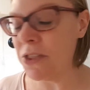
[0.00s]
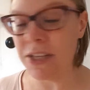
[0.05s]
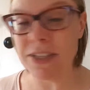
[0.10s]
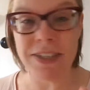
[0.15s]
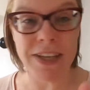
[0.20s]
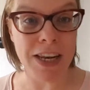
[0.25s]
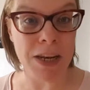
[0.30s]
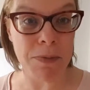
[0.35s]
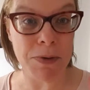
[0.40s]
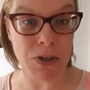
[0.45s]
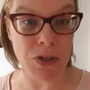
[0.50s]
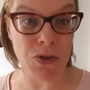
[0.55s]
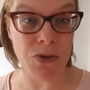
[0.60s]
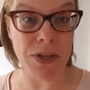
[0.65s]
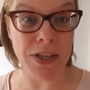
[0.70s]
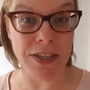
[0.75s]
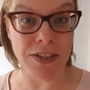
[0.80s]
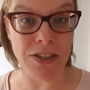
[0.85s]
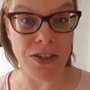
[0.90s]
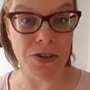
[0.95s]
That's going to be 2
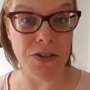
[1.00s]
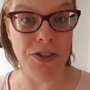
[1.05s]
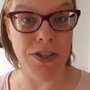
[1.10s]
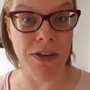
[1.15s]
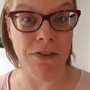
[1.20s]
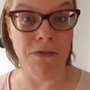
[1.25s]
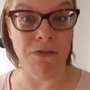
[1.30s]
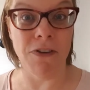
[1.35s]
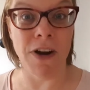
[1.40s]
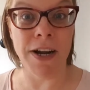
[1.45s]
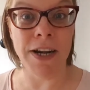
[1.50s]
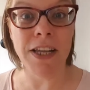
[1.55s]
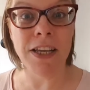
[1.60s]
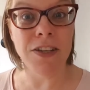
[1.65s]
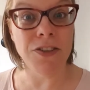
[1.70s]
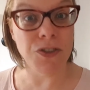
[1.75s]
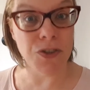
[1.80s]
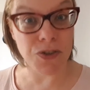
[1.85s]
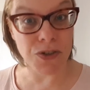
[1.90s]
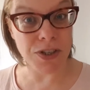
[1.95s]
days, Thursday and Friday,
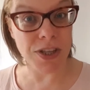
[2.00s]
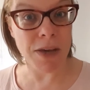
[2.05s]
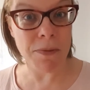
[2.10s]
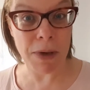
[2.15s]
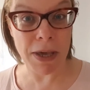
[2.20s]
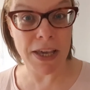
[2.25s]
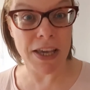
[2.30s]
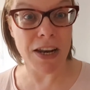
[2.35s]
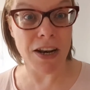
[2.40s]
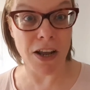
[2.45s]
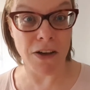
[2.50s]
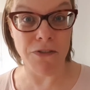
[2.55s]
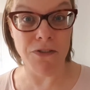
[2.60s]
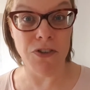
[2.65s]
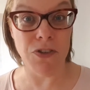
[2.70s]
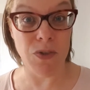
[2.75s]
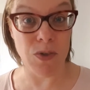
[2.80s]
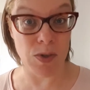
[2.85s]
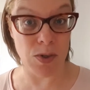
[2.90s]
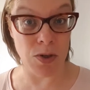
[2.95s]
because usually I make enough
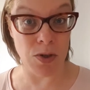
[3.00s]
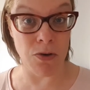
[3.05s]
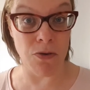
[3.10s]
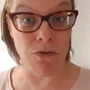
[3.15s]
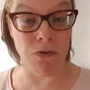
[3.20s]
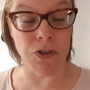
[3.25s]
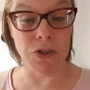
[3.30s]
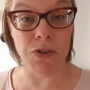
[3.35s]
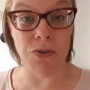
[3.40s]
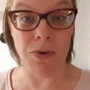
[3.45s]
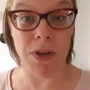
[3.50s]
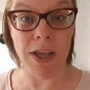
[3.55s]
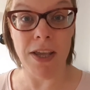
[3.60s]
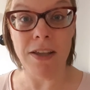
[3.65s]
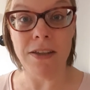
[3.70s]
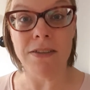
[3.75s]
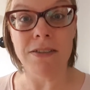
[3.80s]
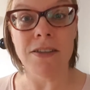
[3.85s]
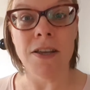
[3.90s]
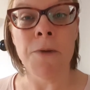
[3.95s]
stew for 2
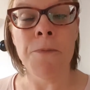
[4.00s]
days.